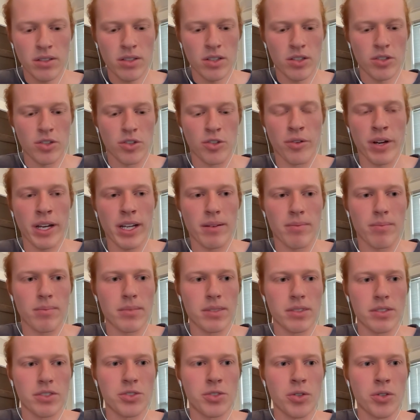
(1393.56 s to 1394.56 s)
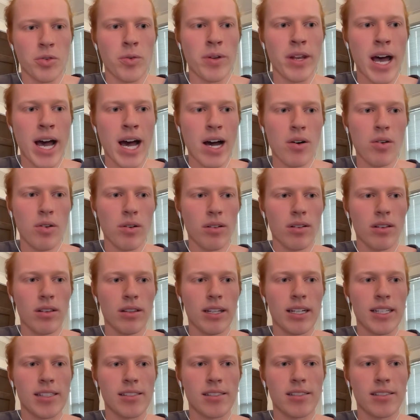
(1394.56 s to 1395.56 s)
Great. So now
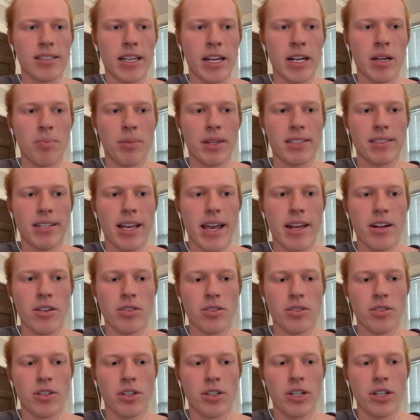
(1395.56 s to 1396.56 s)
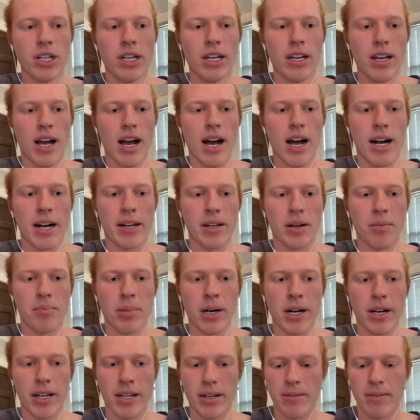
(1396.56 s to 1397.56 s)
let's set up this handler on a
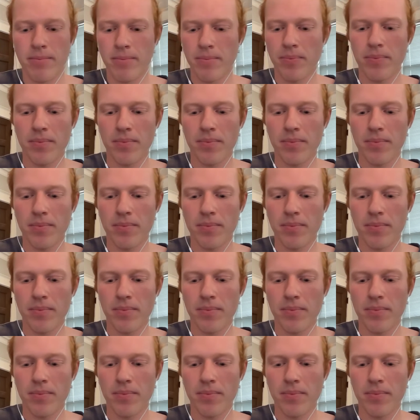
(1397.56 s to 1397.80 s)
button.